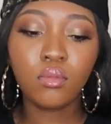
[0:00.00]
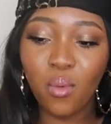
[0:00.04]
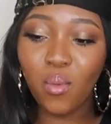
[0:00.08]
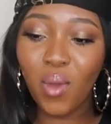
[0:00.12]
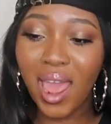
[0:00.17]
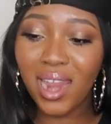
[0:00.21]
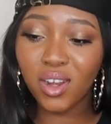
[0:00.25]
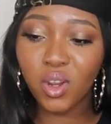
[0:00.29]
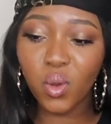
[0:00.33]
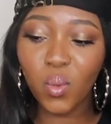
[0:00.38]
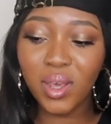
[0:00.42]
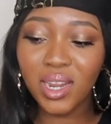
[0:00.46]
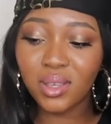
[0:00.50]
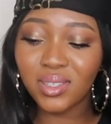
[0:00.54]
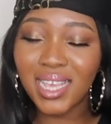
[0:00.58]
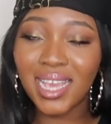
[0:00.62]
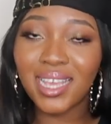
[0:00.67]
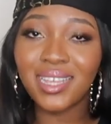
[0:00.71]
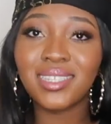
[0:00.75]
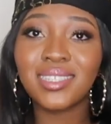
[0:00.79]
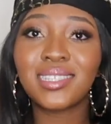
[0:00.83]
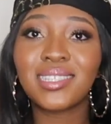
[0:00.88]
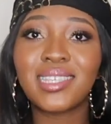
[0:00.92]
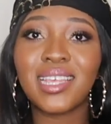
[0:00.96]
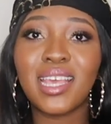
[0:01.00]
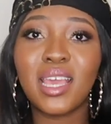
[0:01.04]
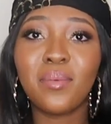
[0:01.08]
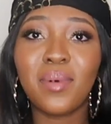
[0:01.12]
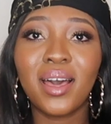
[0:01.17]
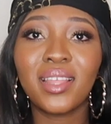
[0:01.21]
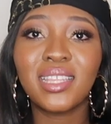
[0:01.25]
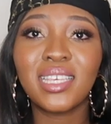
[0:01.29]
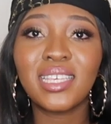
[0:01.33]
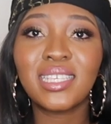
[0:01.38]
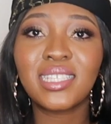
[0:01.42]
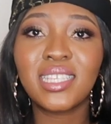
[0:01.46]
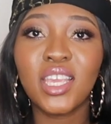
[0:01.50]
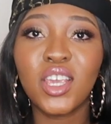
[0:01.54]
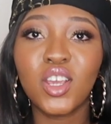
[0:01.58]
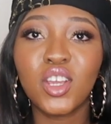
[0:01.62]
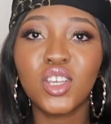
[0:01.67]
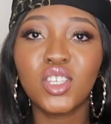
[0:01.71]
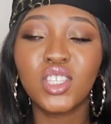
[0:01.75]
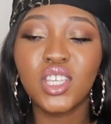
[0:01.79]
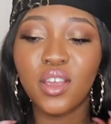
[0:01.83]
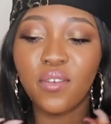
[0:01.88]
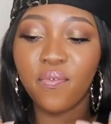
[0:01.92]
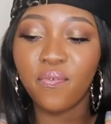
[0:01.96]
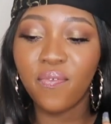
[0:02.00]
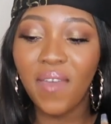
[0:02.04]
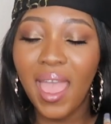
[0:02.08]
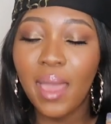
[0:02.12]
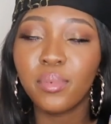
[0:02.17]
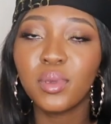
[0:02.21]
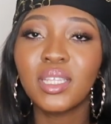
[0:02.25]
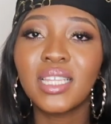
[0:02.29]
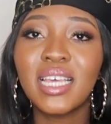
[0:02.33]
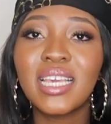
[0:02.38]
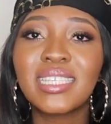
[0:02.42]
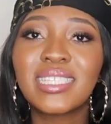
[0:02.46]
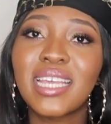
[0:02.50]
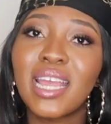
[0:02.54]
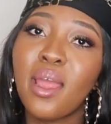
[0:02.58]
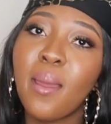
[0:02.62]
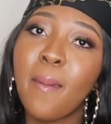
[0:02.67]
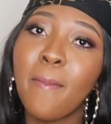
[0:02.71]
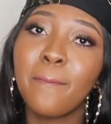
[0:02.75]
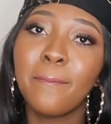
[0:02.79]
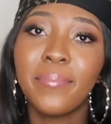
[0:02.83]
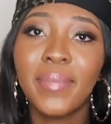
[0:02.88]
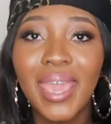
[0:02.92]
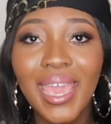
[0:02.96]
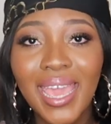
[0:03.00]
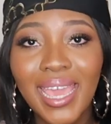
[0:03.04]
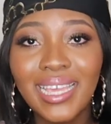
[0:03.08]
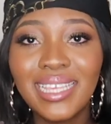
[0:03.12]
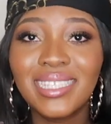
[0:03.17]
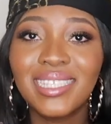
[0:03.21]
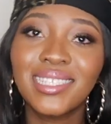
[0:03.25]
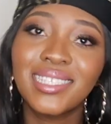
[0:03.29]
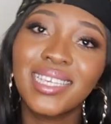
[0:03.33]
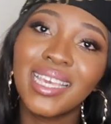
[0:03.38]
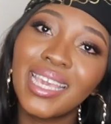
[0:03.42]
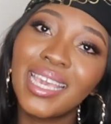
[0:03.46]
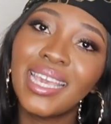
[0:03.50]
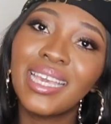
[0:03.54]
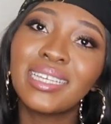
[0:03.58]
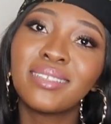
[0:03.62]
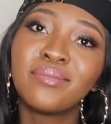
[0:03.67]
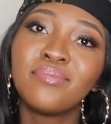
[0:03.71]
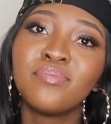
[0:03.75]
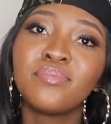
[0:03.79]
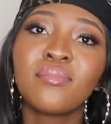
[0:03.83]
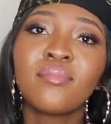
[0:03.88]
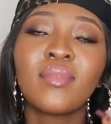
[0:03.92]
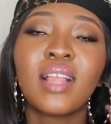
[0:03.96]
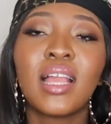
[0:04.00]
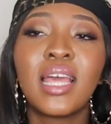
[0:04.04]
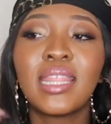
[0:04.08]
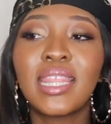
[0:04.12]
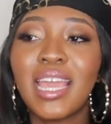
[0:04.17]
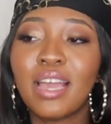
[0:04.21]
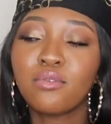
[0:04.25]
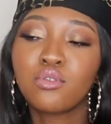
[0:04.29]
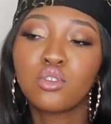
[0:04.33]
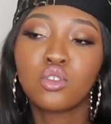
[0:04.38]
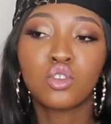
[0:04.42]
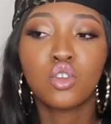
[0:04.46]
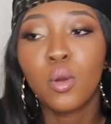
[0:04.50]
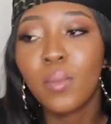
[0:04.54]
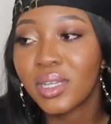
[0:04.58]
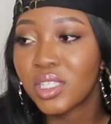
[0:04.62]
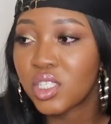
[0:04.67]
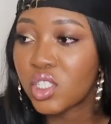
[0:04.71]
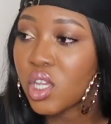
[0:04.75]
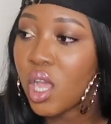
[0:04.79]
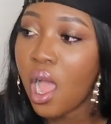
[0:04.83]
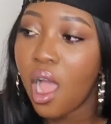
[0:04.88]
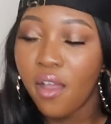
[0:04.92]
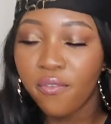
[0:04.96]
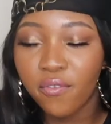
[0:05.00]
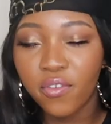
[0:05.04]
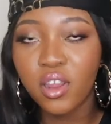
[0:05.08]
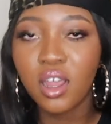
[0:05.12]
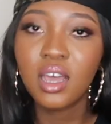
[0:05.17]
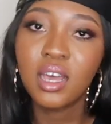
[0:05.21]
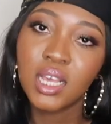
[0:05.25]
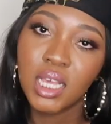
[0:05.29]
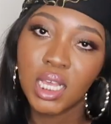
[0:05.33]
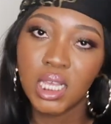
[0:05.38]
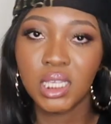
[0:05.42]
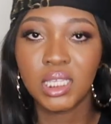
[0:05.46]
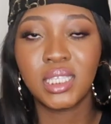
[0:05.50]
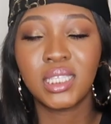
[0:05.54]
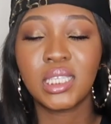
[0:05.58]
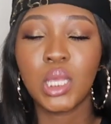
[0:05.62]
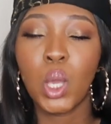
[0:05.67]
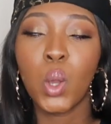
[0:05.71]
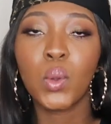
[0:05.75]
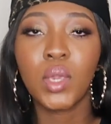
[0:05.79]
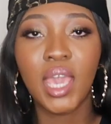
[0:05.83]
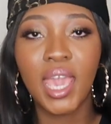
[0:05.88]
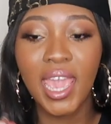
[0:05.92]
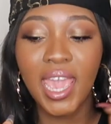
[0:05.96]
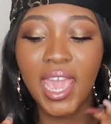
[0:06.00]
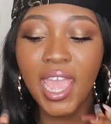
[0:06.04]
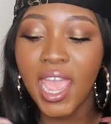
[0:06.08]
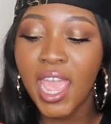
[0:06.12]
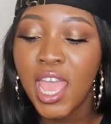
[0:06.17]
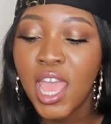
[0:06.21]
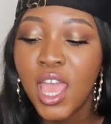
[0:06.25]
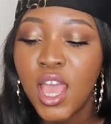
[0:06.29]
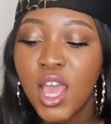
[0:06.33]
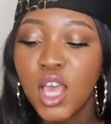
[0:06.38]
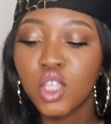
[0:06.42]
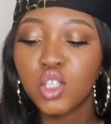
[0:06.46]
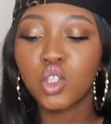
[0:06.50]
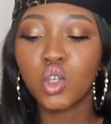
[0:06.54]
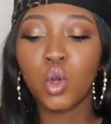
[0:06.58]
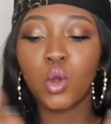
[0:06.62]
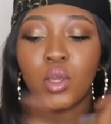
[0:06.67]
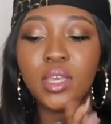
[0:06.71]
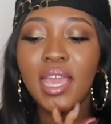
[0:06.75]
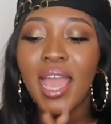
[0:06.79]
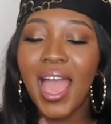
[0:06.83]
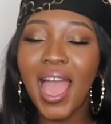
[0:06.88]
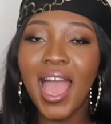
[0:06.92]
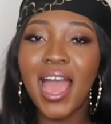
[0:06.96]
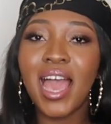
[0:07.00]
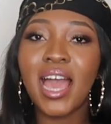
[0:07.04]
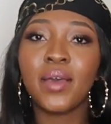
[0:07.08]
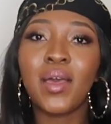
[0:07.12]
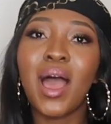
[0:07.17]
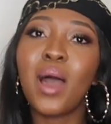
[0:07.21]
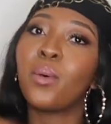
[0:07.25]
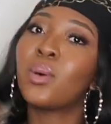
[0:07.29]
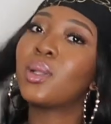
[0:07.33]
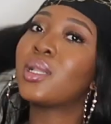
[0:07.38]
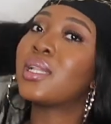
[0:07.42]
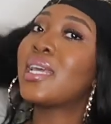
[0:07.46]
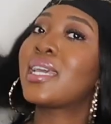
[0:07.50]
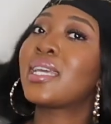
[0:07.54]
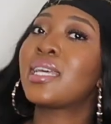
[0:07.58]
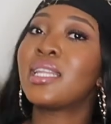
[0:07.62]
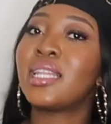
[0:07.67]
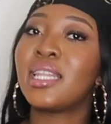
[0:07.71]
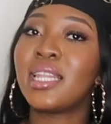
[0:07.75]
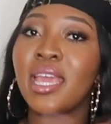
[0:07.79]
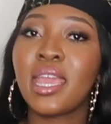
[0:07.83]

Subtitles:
I don't know what else I can say about these sneakers. They're fabulous. They're amazing. They have so much to offer us, okay? So yeah, I will put